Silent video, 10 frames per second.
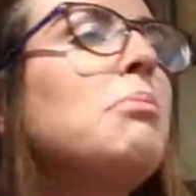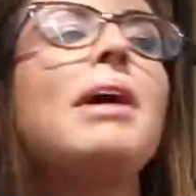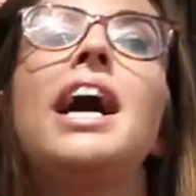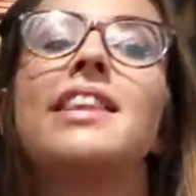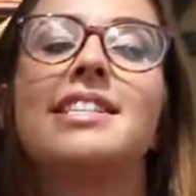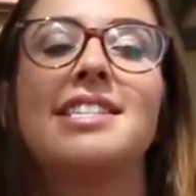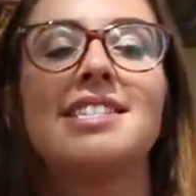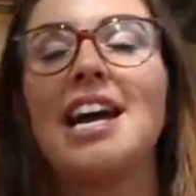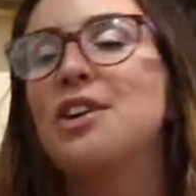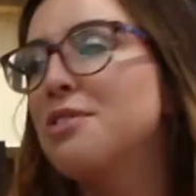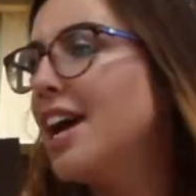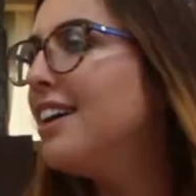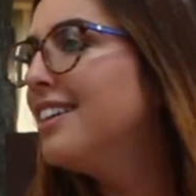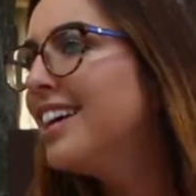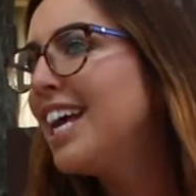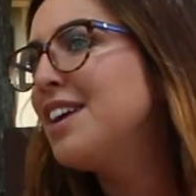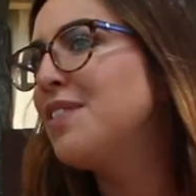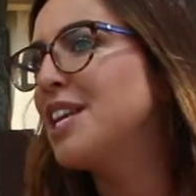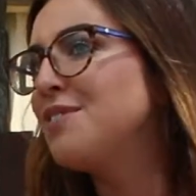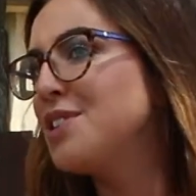compare this to sangria,
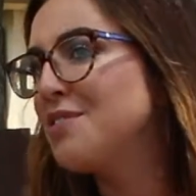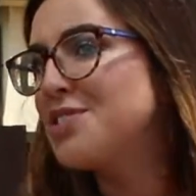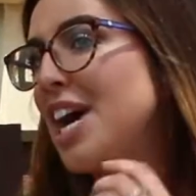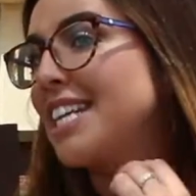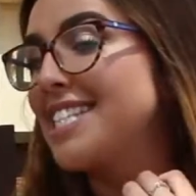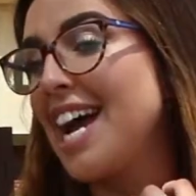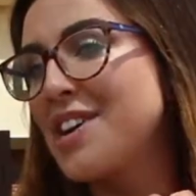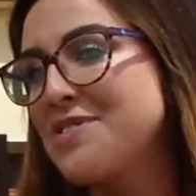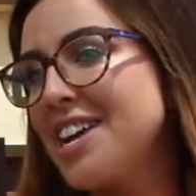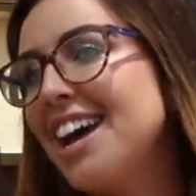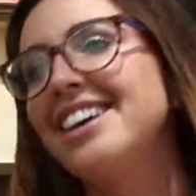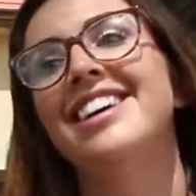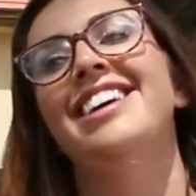if any of you have tried sangria.